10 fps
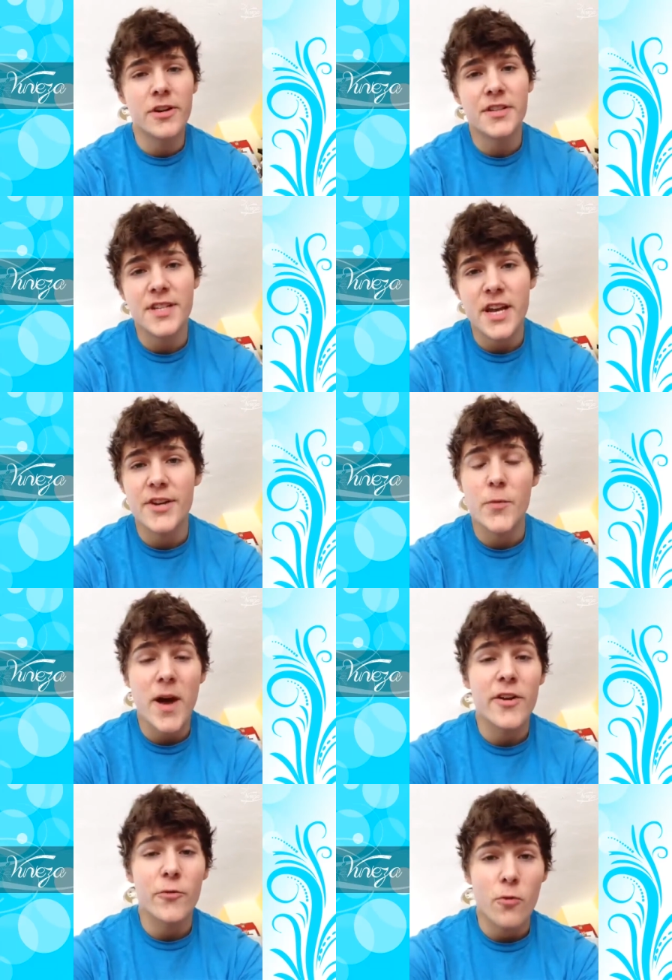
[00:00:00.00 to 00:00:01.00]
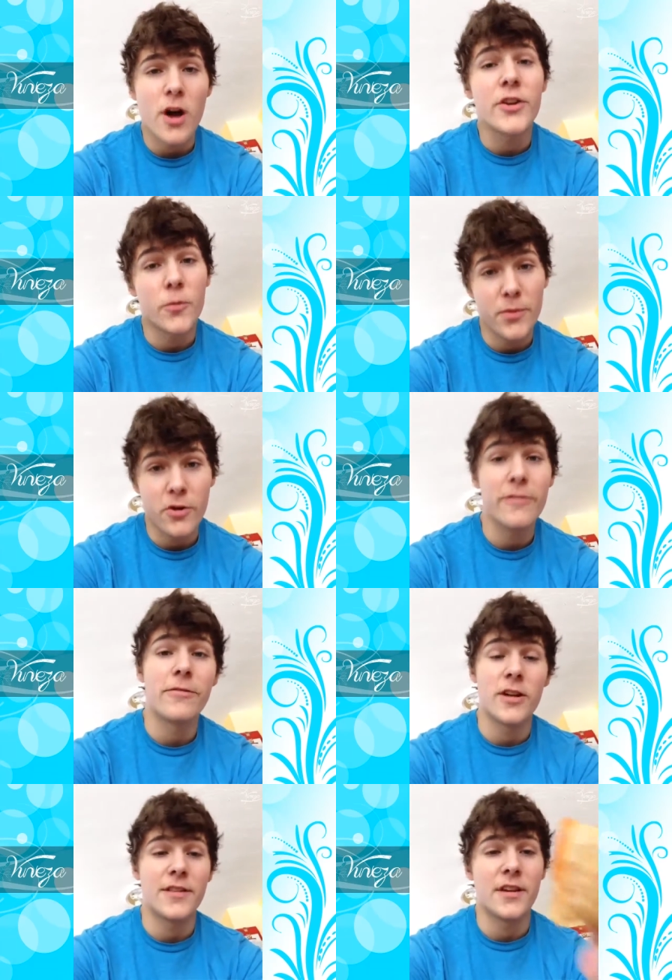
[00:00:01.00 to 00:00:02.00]
want to say no matter what, you're
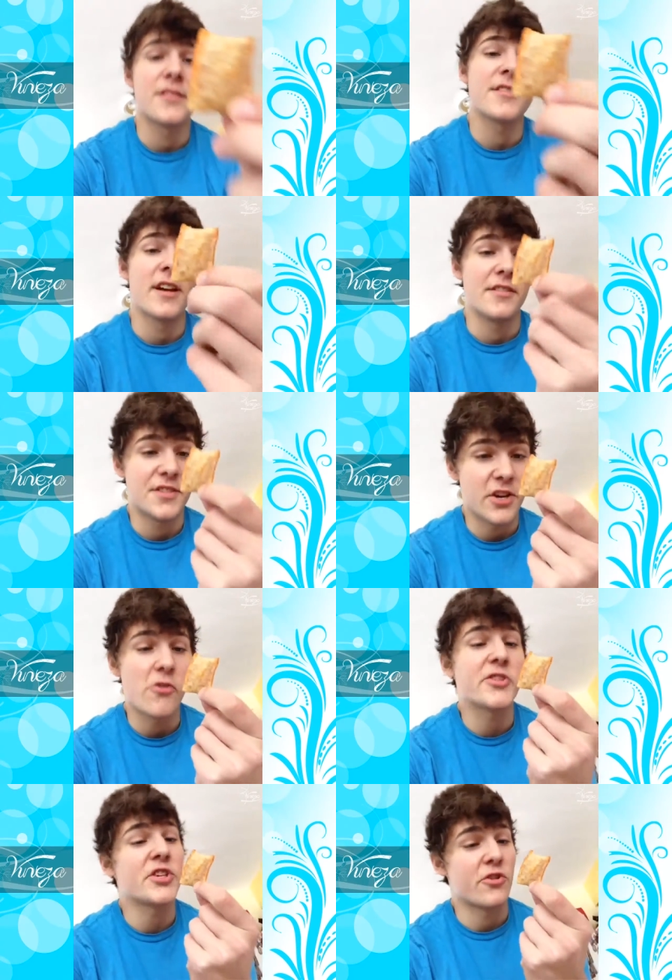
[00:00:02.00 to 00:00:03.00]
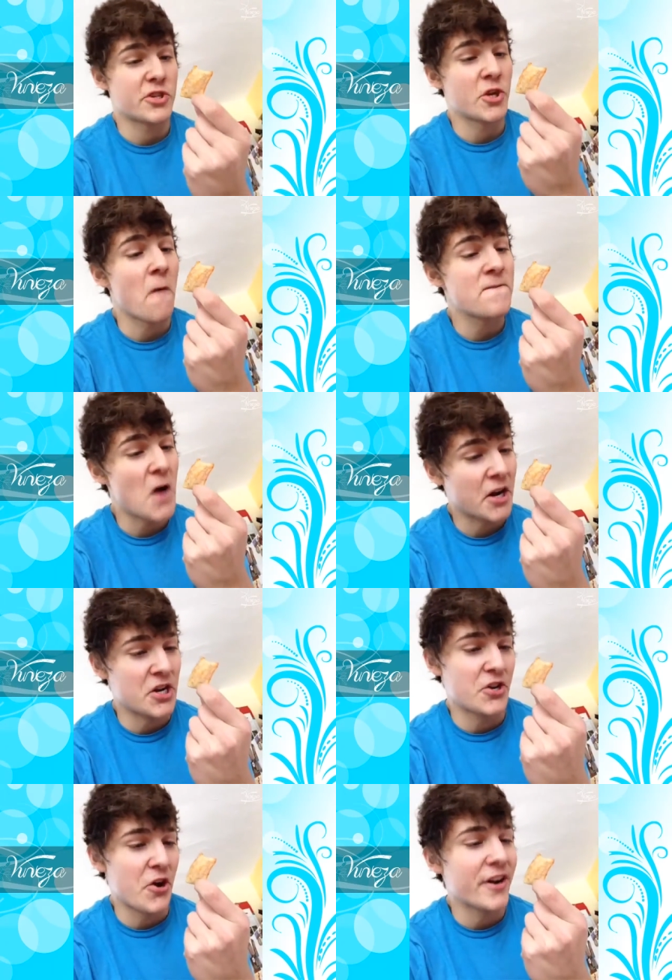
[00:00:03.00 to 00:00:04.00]
beautiful on the inside. Seriously, you're so
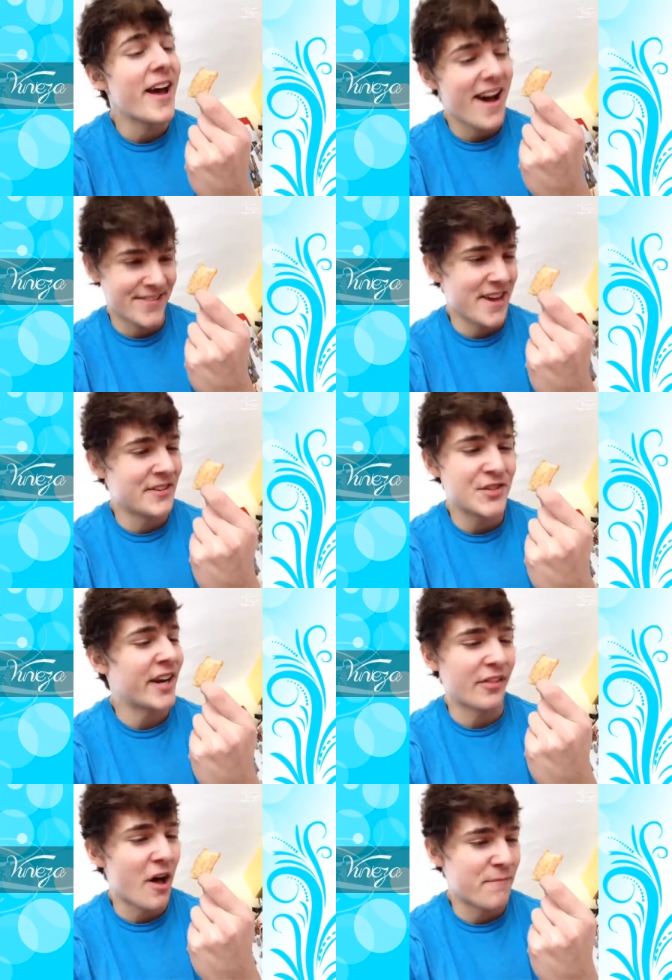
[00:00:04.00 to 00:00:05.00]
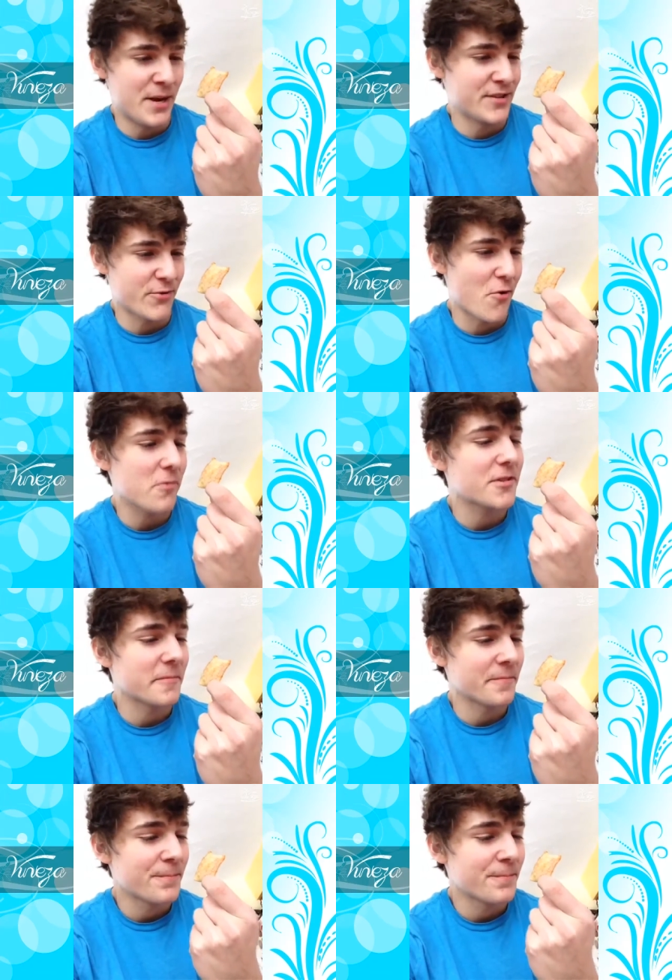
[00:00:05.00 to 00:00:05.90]
fucking good on the inside. I love pizza rolls.